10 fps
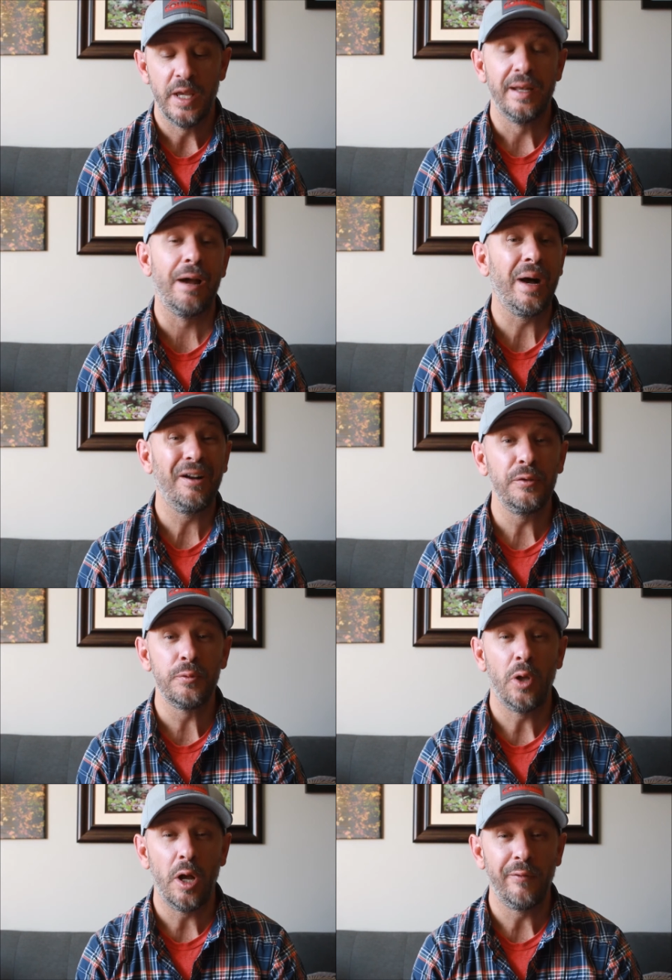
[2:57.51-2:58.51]
Now, owls
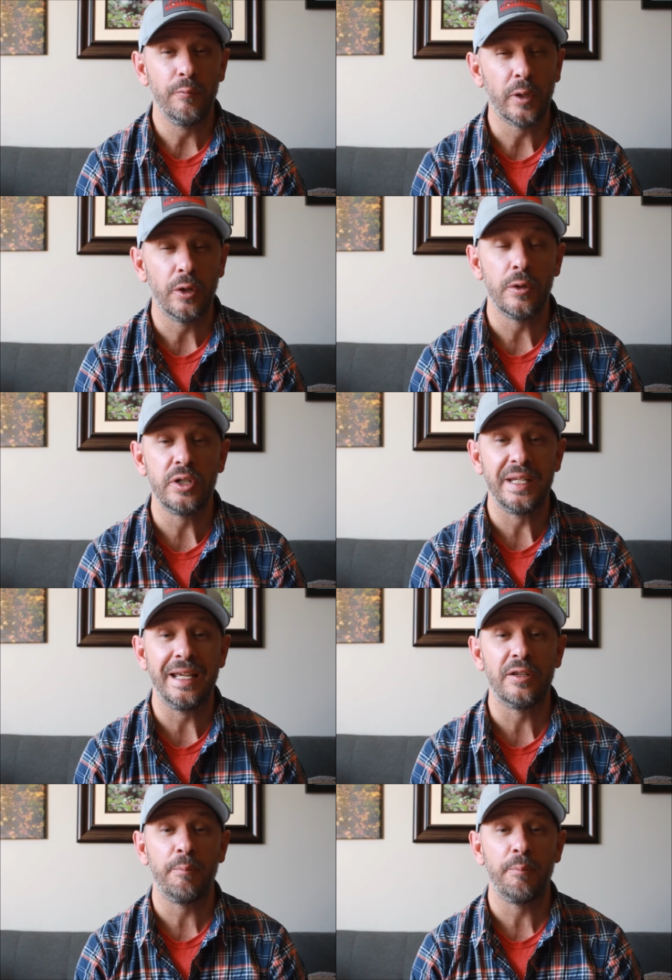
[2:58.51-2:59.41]
will often regurgitate their